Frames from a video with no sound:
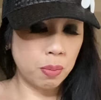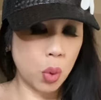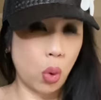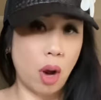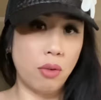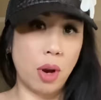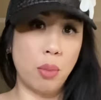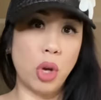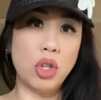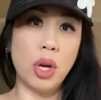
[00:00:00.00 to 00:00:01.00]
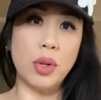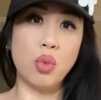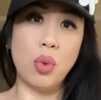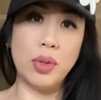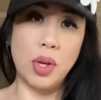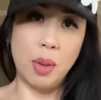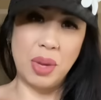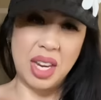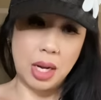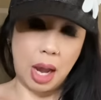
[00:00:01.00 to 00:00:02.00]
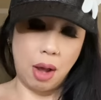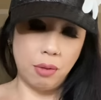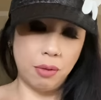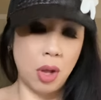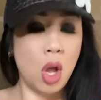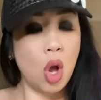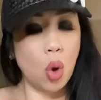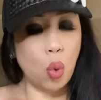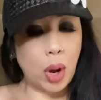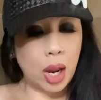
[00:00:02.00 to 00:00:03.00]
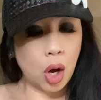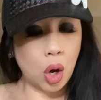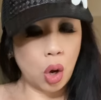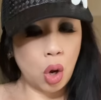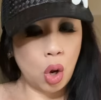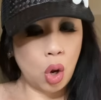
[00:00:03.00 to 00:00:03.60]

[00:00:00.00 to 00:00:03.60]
or our vibration has risen up enough where